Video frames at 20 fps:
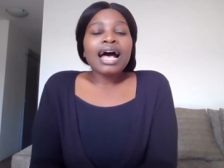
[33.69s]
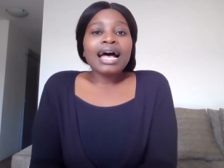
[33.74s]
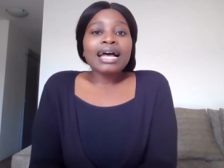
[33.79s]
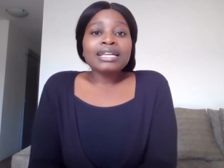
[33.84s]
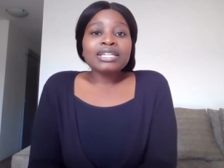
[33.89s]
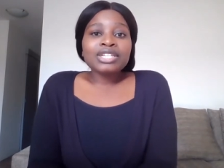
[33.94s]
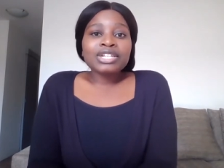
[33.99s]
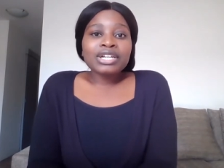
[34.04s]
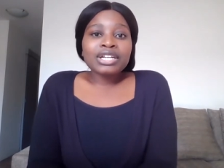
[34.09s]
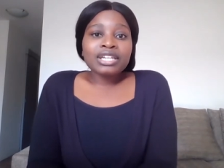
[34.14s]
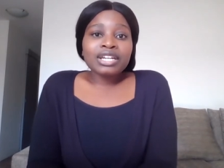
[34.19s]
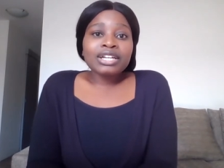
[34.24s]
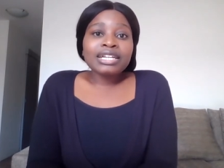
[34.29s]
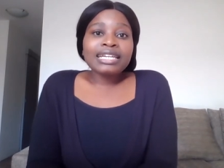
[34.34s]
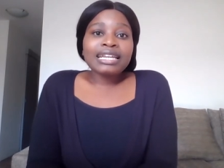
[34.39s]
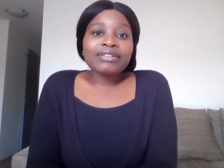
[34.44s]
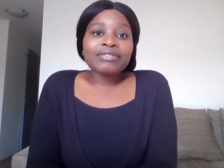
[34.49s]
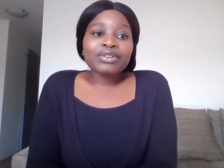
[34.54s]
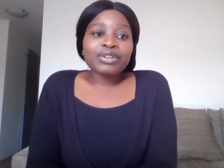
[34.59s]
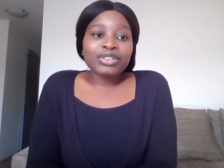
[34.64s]
Under alert
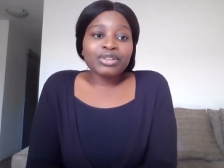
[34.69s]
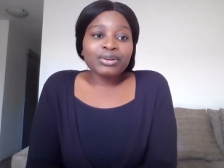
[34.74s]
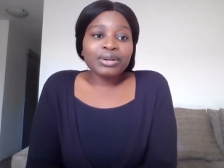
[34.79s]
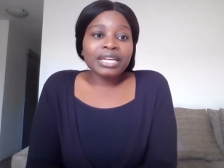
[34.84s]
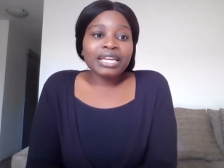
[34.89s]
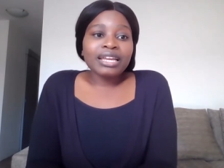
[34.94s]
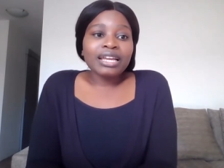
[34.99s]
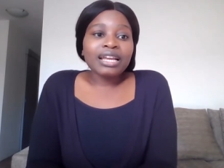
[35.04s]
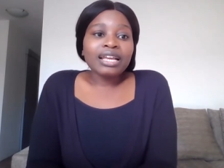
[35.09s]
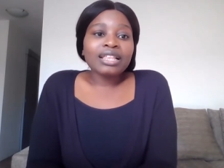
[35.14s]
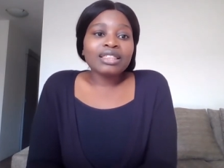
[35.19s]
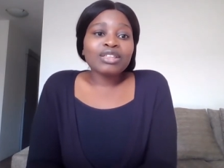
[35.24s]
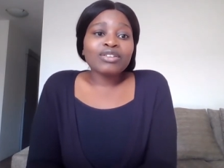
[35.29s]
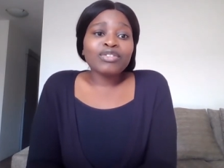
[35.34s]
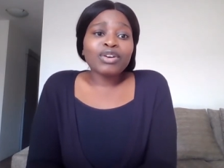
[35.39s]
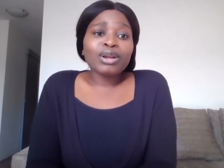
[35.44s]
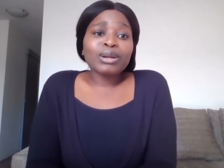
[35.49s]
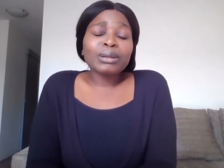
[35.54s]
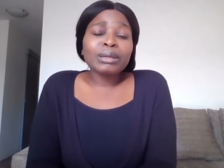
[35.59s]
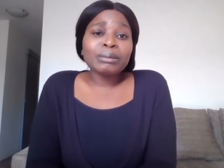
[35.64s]
level 3, the
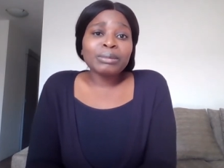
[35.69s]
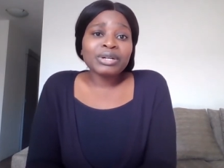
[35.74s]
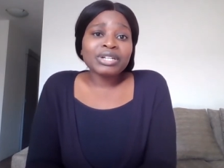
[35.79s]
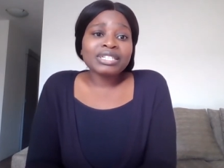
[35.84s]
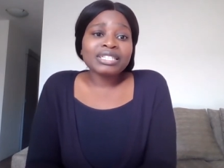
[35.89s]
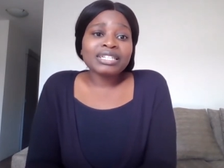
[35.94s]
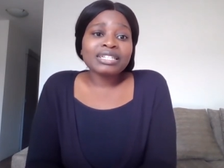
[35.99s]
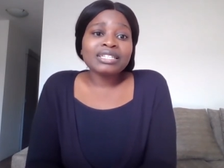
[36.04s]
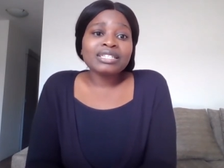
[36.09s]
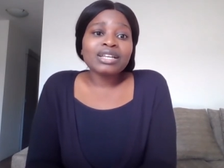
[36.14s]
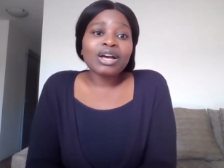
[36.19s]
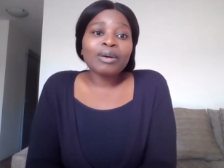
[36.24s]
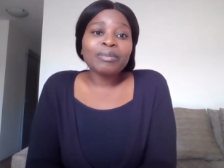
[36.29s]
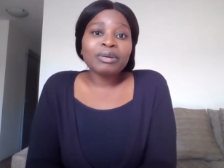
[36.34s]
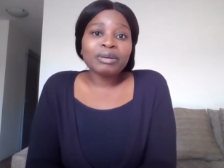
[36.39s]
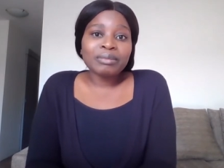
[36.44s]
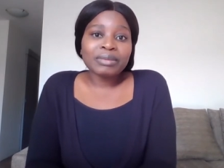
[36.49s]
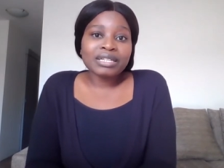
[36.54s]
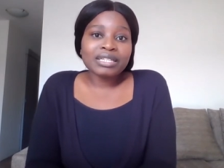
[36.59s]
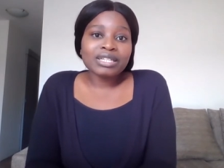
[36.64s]
following persons are
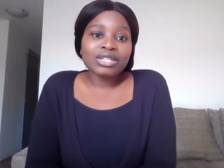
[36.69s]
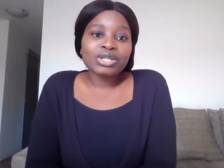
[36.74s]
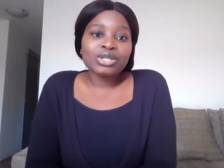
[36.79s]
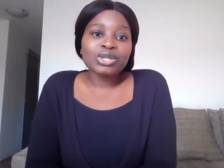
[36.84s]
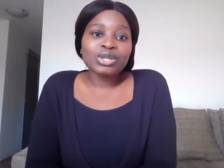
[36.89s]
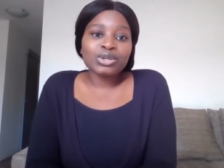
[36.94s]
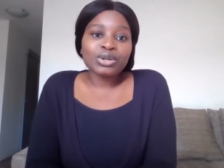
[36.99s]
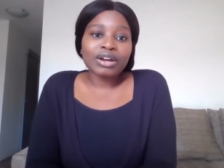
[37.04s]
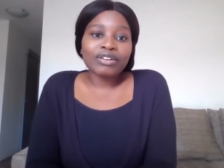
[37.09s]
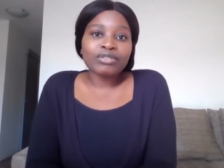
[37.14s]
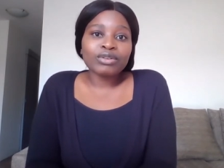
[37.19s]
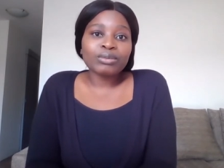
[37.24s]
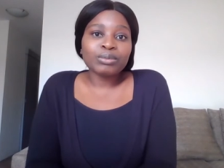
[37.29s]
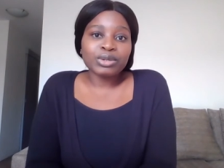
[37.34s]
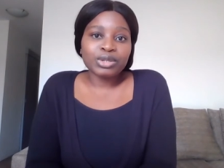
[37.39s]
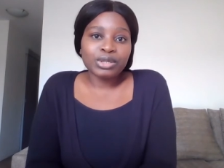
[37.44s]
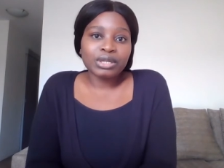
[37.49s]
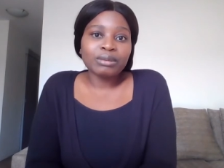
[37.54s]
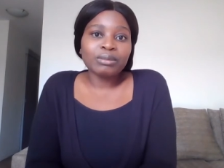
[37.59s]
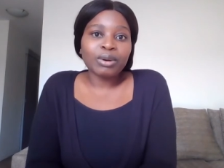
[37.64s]
permitted to travel
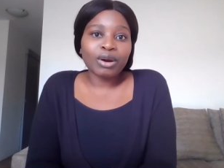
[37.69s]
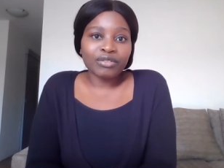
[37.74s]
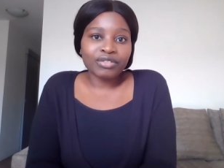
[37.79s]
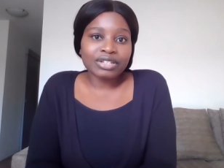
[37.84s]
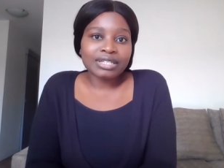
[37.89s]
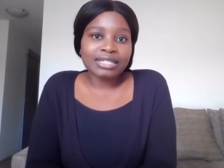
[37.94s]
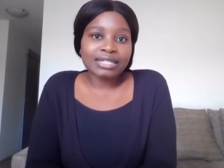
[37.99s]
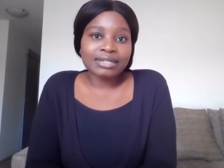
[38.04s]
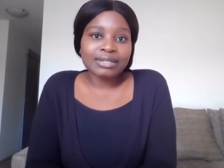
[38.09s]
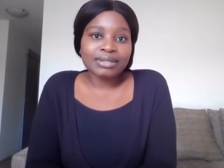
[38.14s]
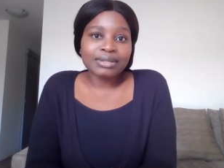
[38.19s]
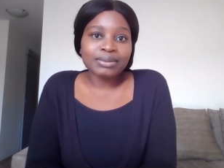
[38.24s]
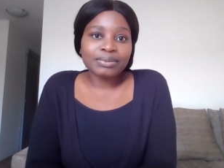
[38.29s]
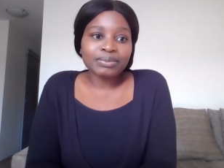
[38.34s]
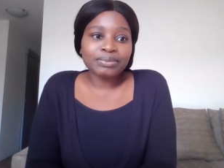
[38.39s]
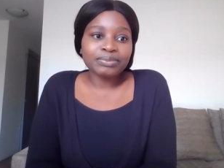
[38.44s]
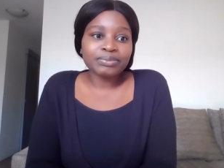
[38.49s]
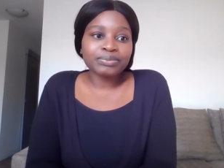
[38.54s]
between provinces.